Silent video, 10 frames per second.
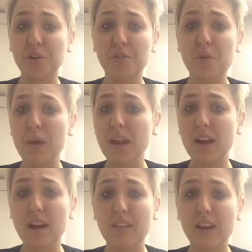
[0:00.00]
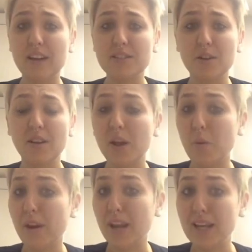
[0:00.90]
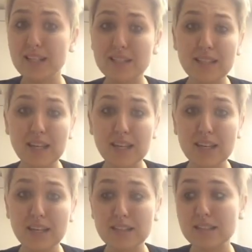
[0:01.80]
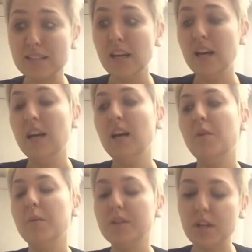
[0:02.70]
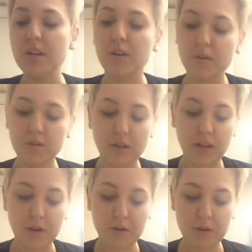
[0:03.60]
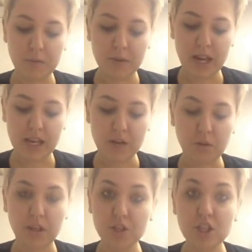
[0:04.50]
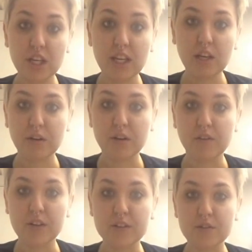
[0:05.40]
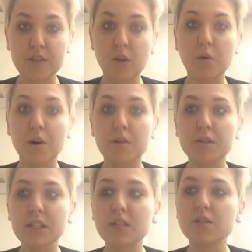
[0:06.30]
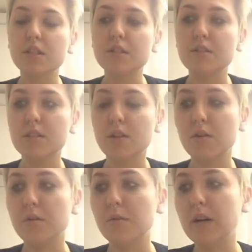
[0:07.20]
the week, I think I saw like 196, which I know, when I eat really shitty, a lot of it is just like water retention. So